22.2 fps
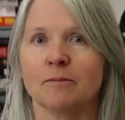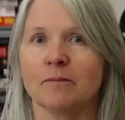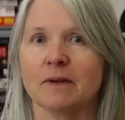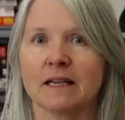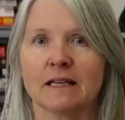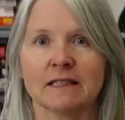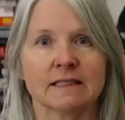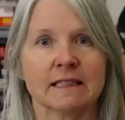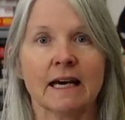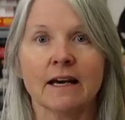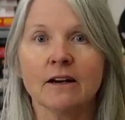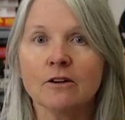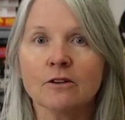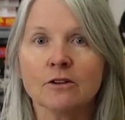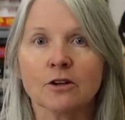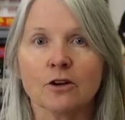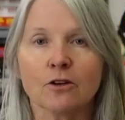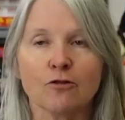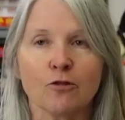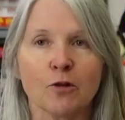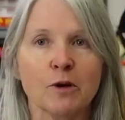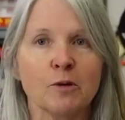because I don't
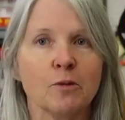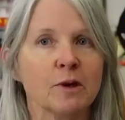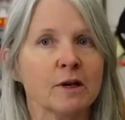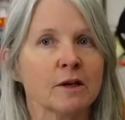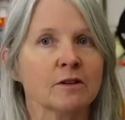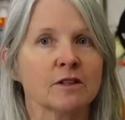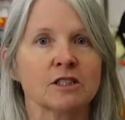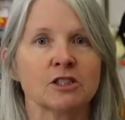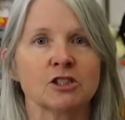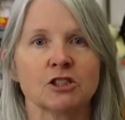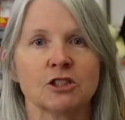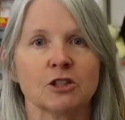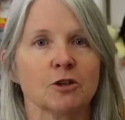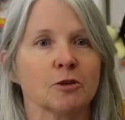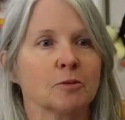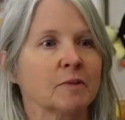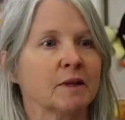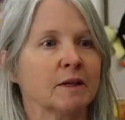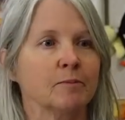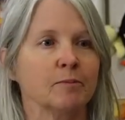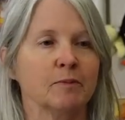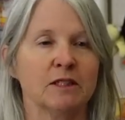know if we will this year
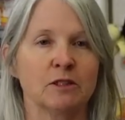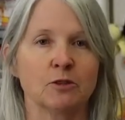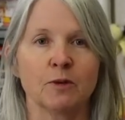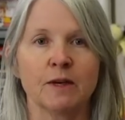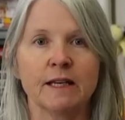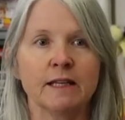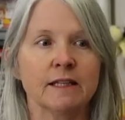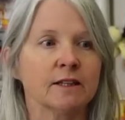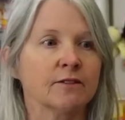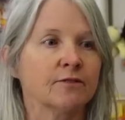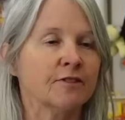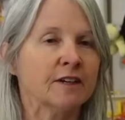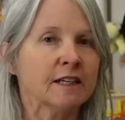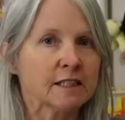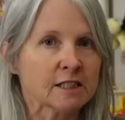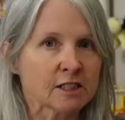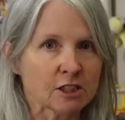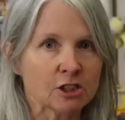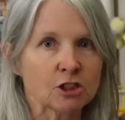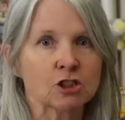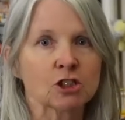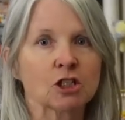between the
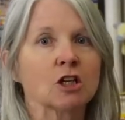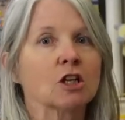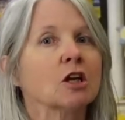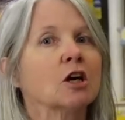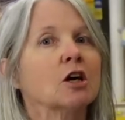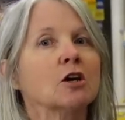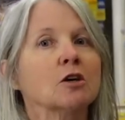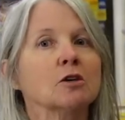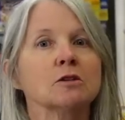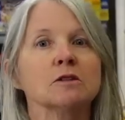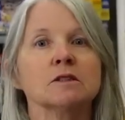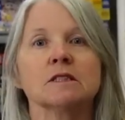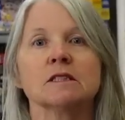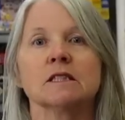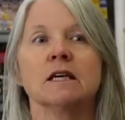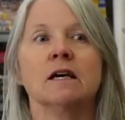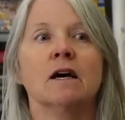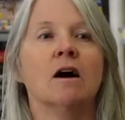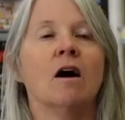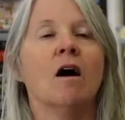vintage clothes,